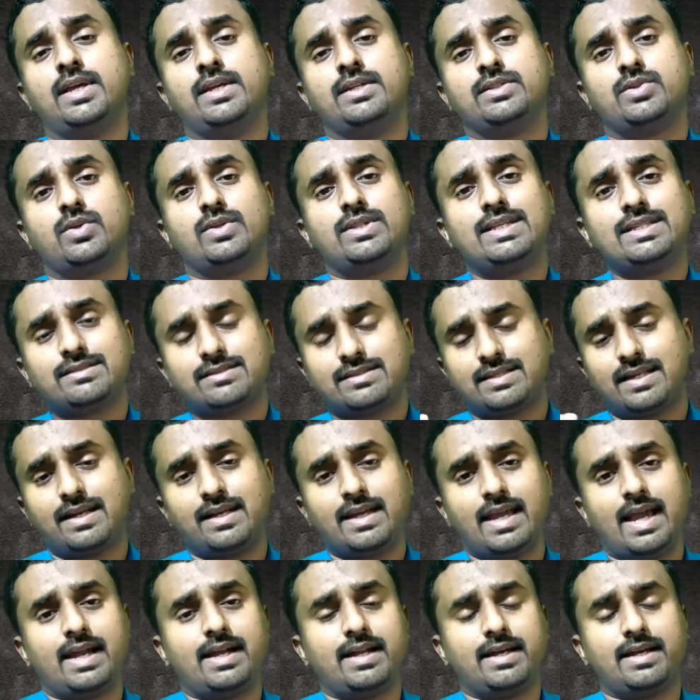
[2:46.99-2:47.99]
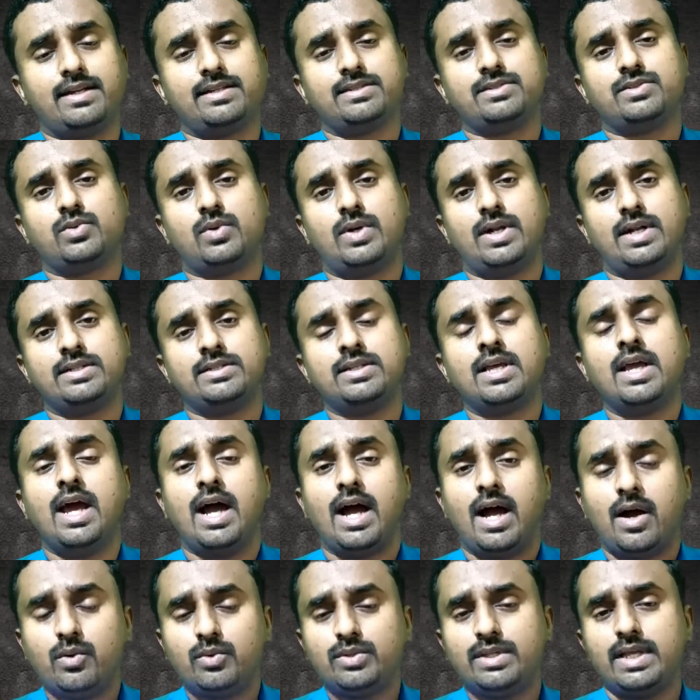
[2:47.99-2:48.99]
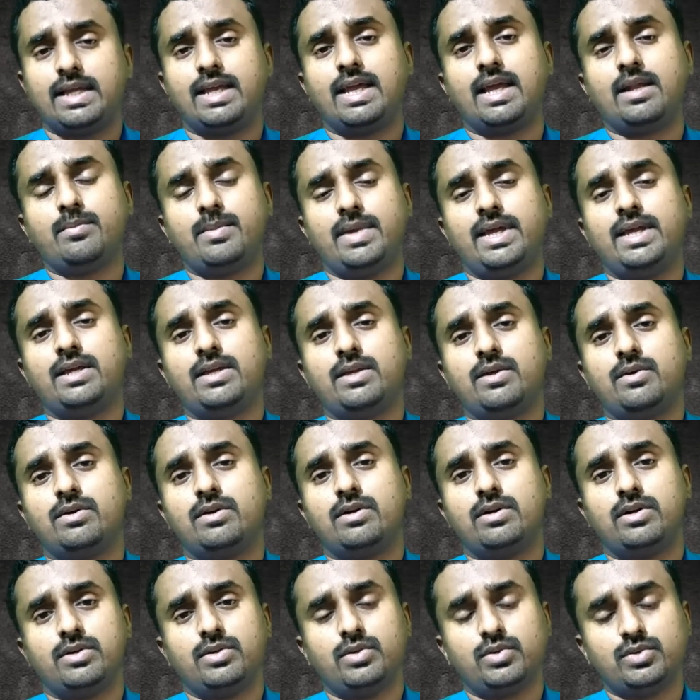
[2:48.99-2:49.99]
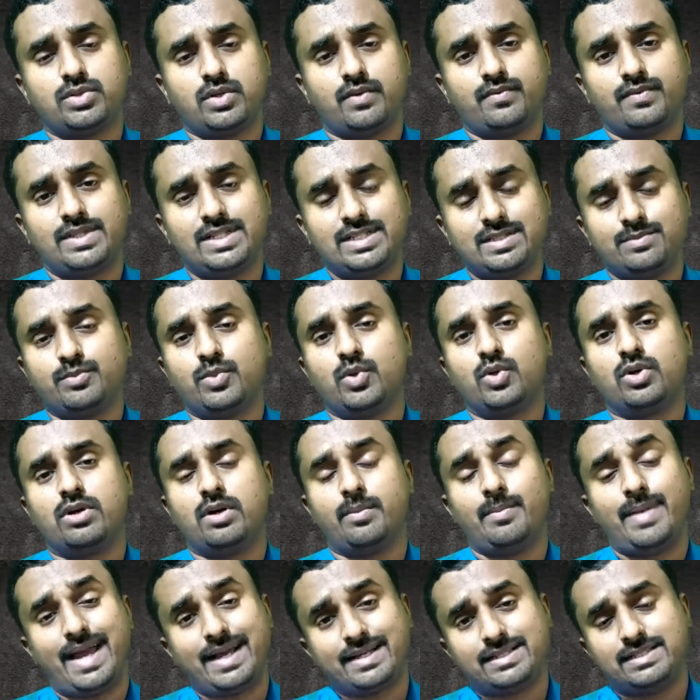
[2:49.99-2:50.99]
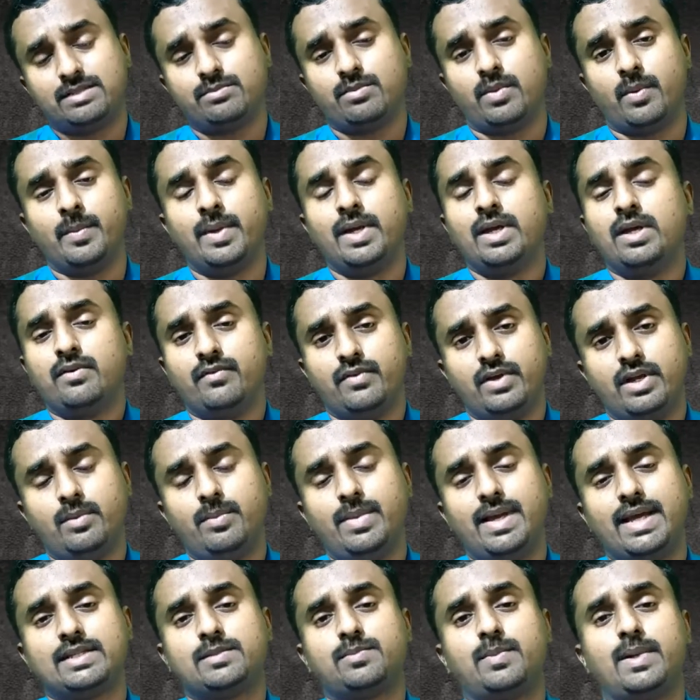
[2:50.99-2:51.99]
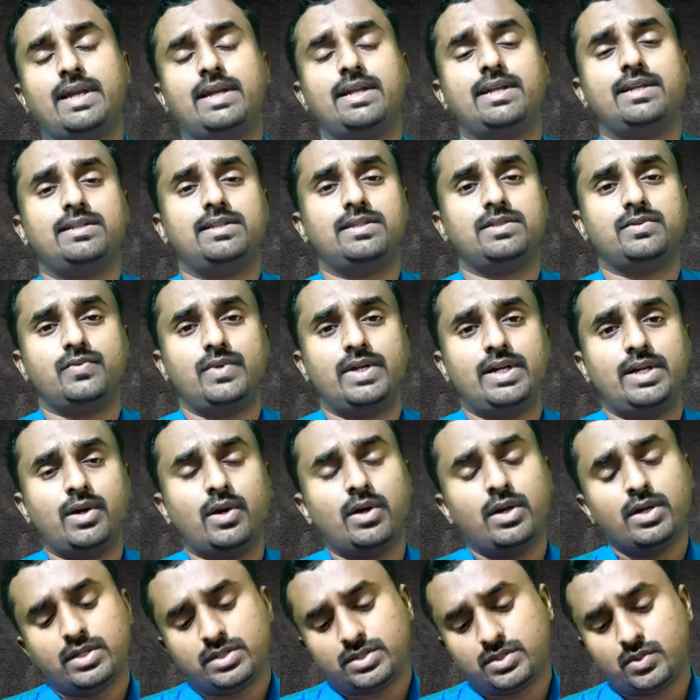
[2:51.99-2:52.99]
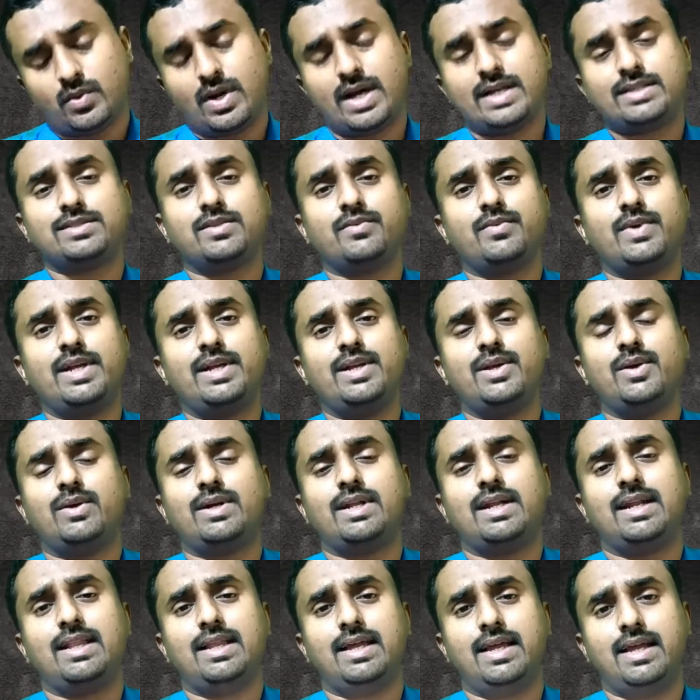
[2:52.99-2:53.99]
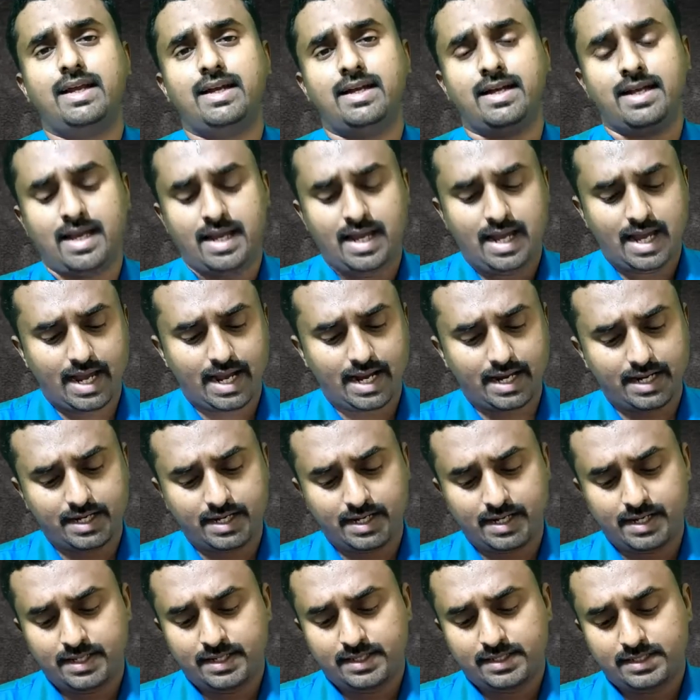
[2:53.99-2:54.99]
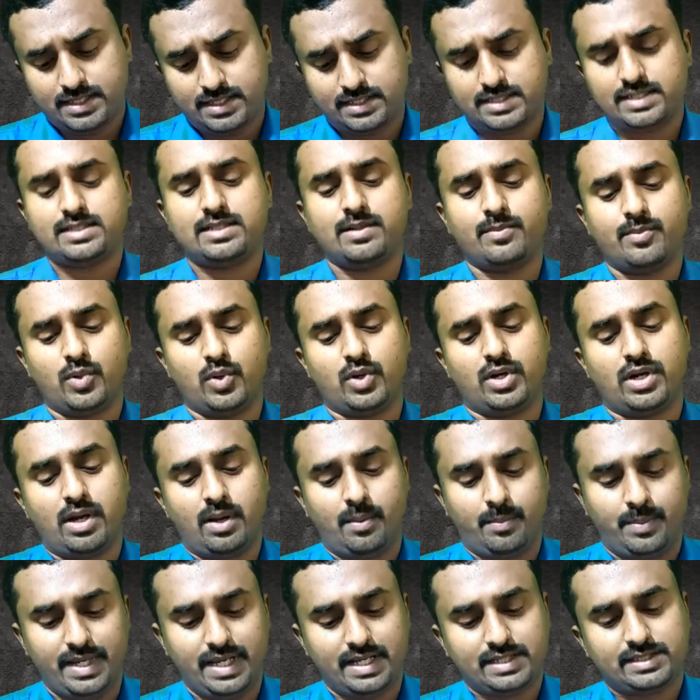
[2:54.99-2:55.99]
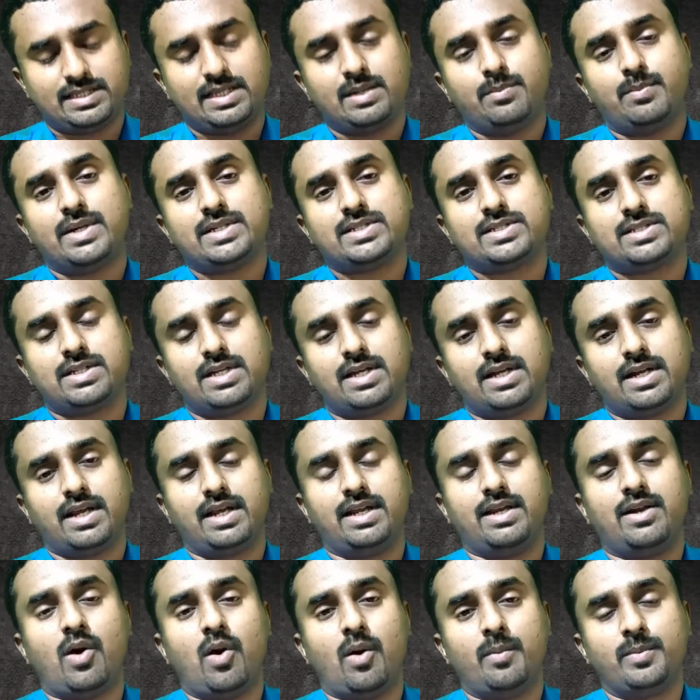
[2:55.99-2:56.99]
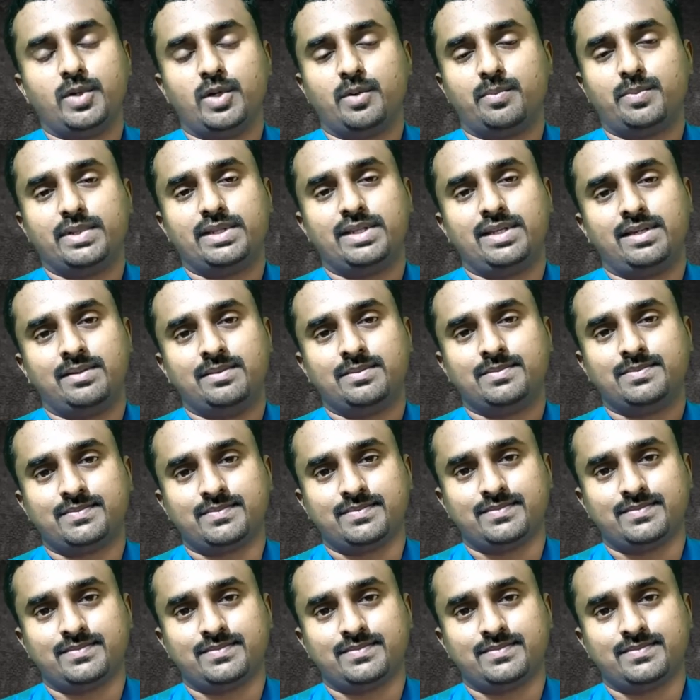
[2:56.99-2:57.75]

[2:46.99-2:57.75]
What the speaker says: So these 3 category students, how they can make use of this book maximum, we will be explaining in this video. So watch the video till the end, and this is the book PSC Buster in Homeopathy.